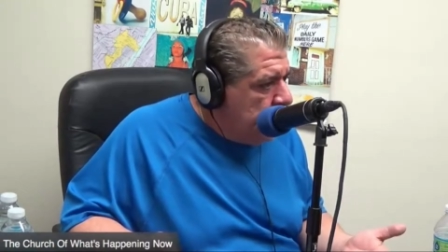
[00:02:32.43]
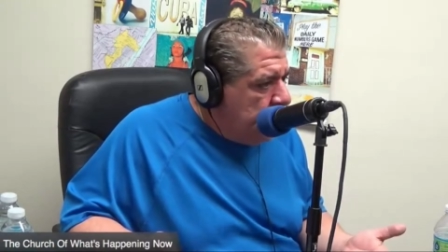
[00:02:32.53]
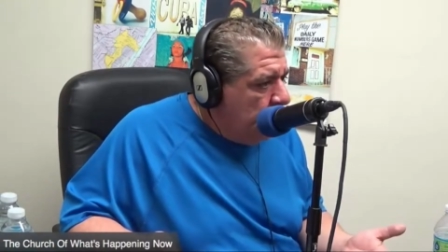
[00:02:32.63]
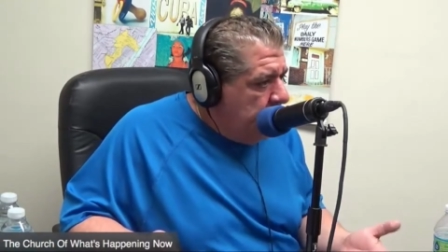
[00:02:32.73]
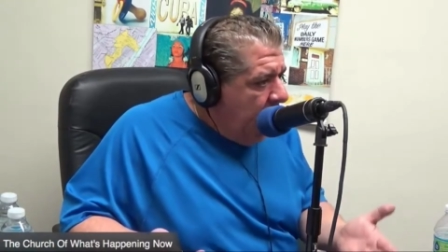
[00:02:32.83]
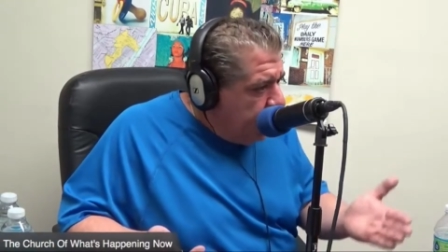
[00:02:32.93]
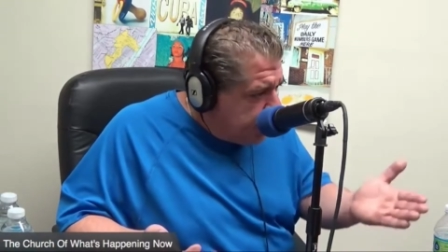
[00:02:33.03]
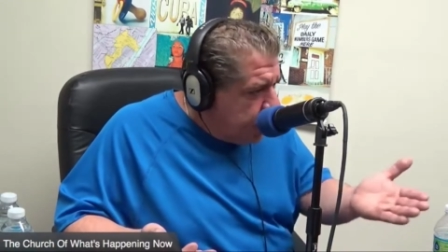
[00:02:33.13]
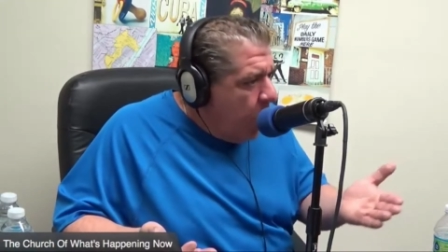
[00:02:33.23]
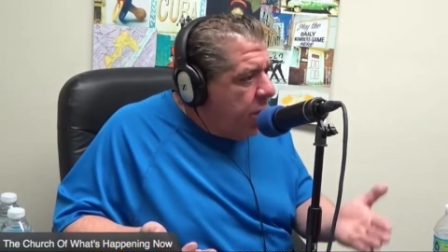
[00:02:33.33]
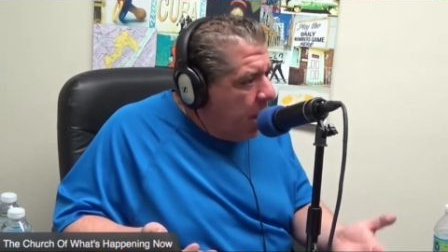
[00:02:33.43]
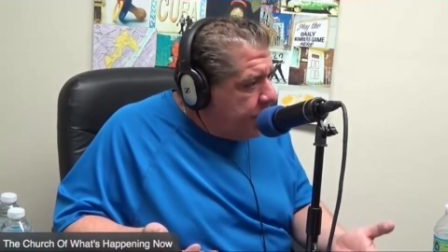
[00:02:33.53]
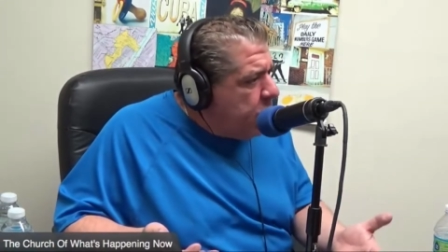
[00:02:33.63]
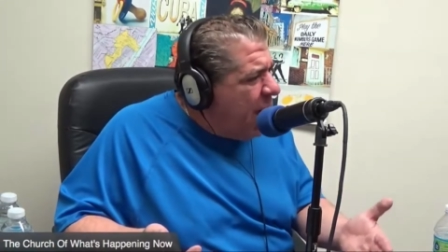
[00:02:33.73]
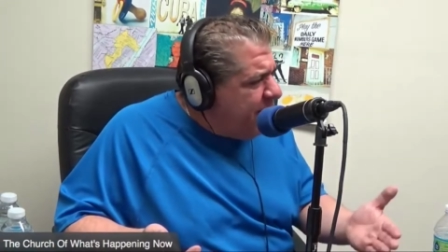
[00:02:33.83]
When I was growing up,
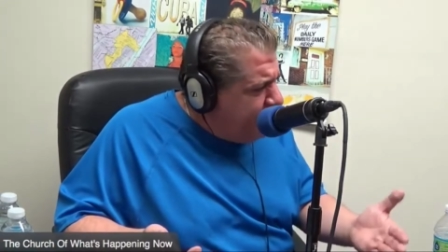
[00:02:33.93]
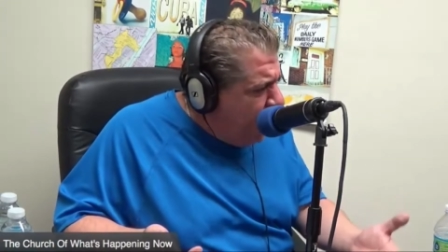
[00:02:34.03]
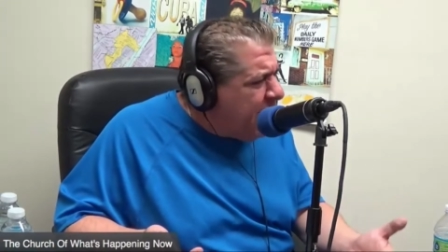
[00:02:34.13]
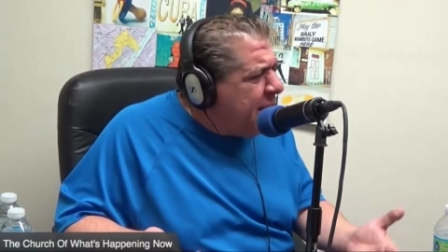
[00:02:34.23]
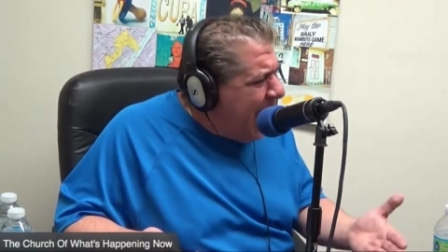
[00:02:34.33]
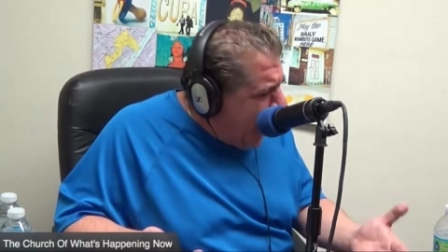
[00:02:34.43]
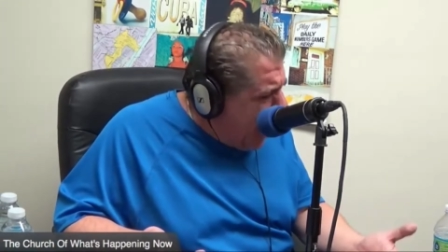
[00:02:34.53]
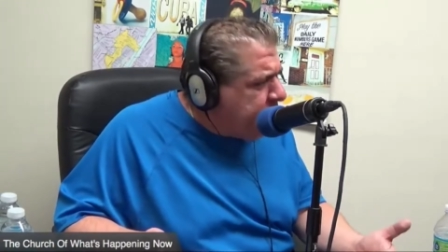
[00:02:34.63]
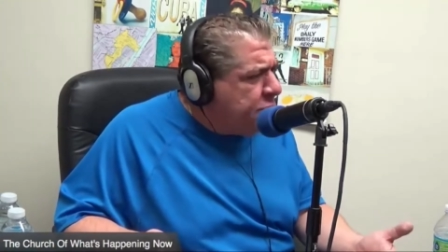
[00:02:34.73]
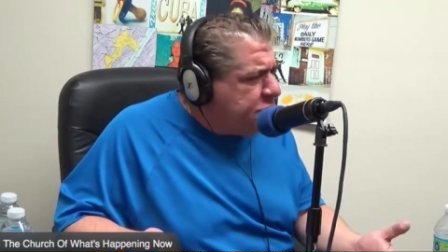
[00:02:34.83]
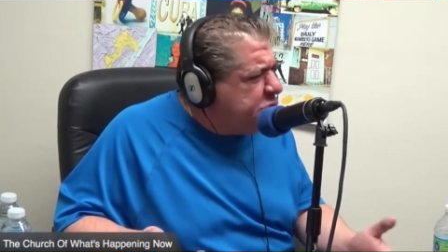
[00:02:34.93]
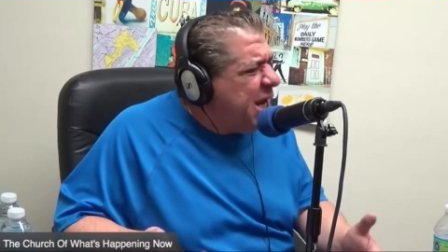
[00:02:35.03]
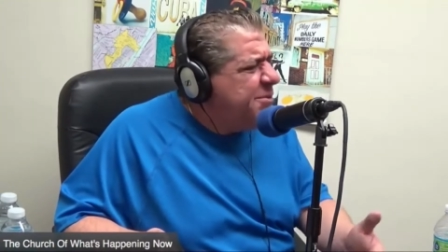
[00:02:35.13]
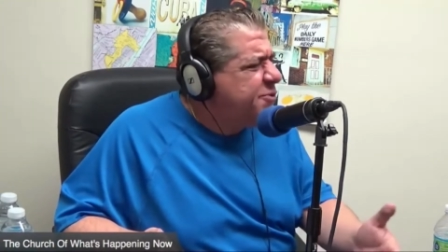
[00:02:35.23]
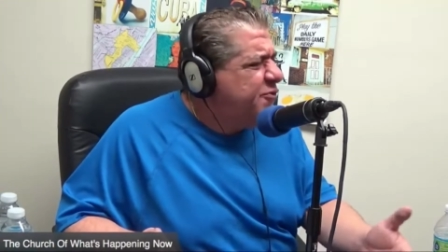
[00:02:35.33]
you had fucking actors.
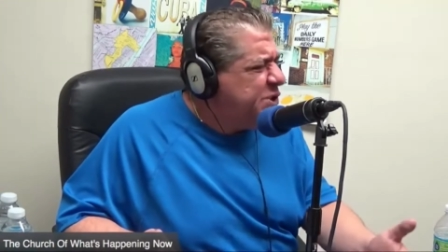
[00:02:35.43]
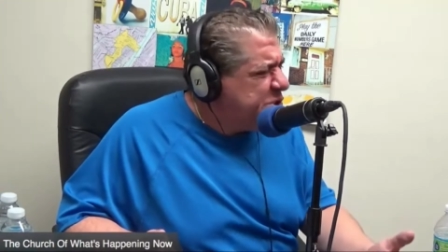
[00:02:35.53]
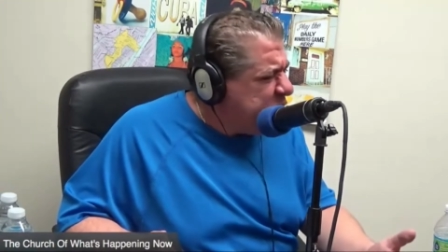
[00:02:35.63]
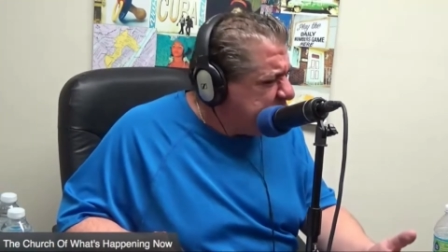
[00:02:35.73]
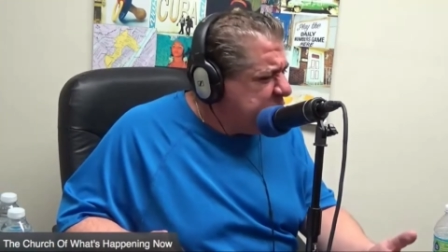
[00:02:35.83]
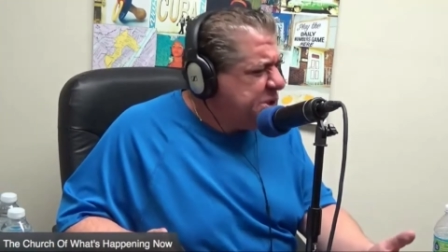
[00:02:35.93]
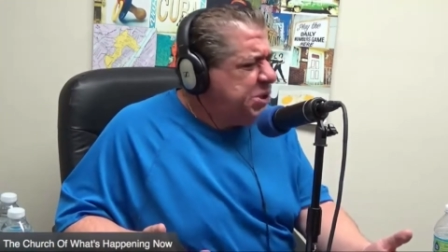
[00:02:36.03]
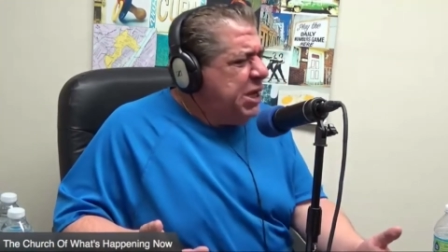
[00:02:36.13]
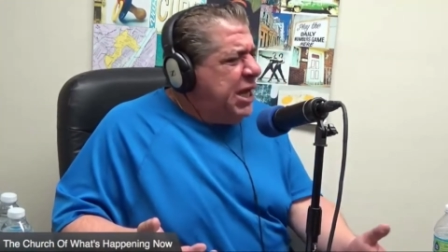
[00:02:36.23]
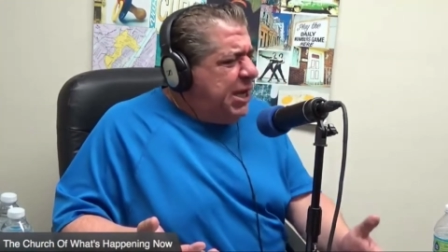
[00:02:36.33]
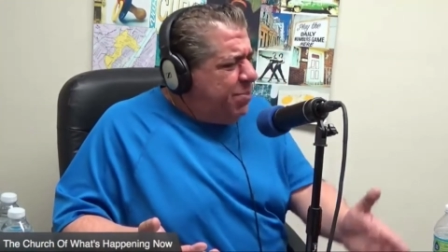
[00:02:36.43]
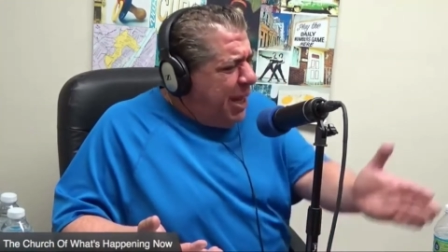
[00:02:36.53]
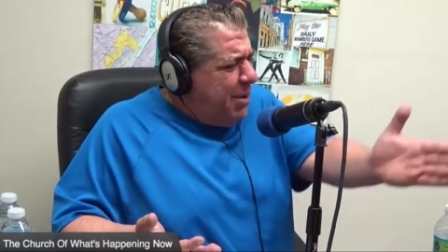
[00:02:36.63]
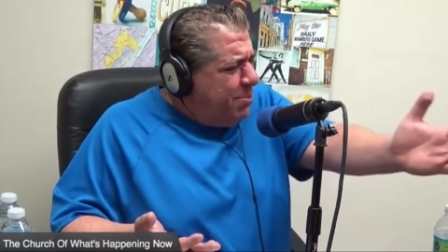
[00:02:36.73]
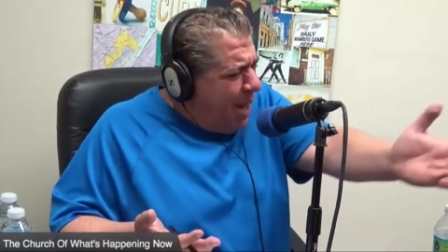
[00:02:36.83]
James Franciscus. He
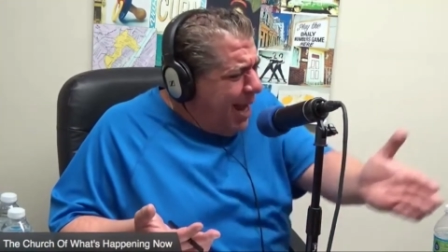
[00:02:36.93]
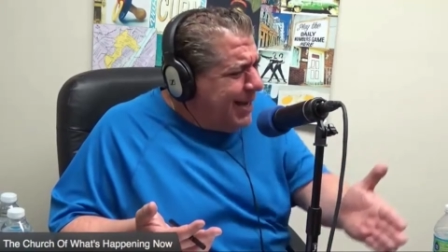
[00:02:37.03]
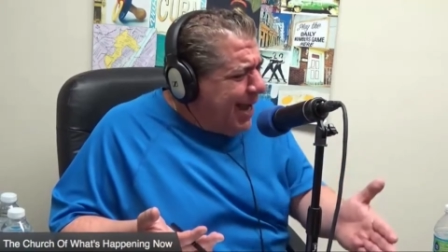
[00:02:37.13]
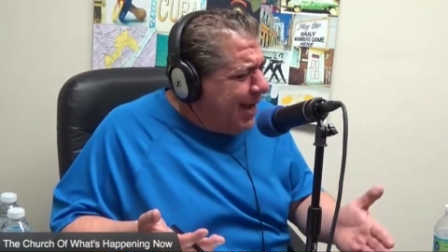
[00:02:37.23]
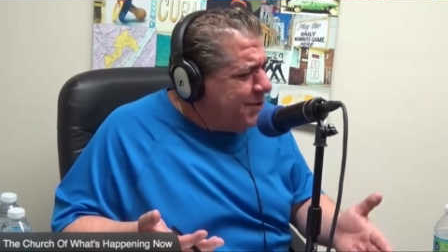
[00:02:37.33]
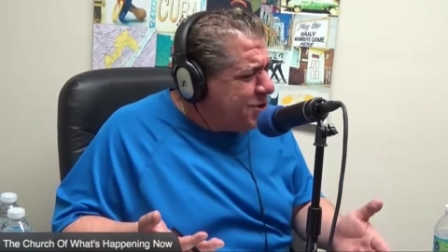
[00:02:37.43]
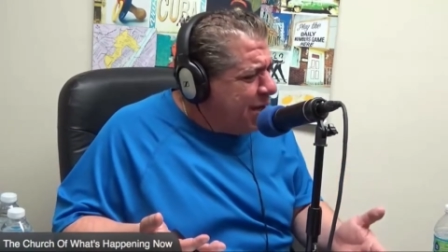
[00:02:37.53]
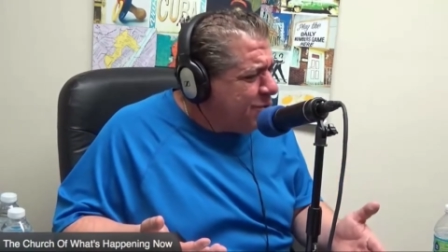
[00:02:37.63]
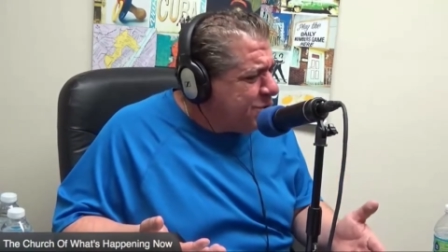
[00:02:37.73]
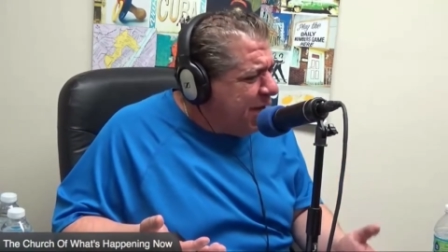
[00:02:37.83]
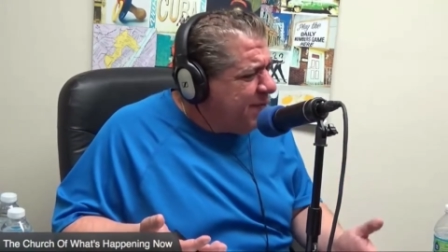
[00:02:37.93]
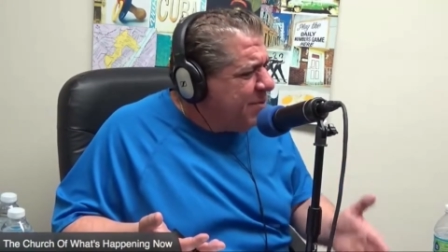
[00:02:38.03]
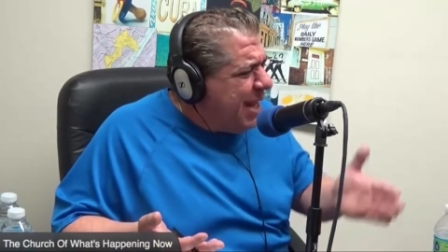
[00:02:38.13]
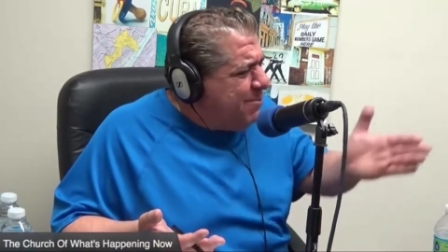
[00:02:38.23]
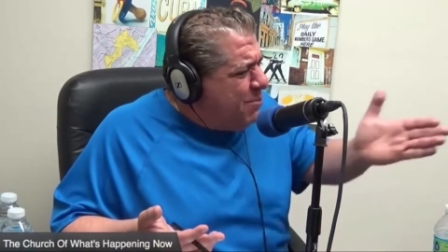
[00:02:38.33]
played a blind guy on Channel 7 named